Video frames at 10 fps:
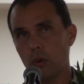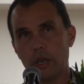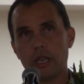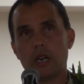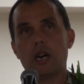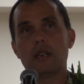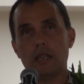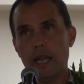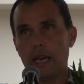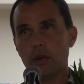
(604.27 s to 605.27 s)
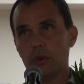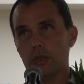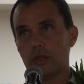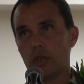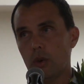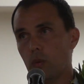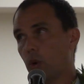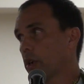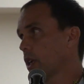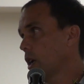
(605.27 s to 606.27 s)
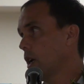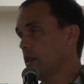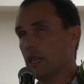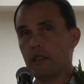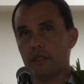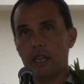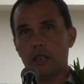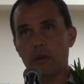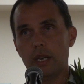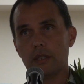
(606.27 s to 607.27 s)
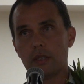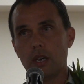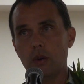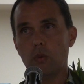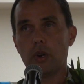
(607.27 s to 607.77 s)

working on language, working on native tenant rights,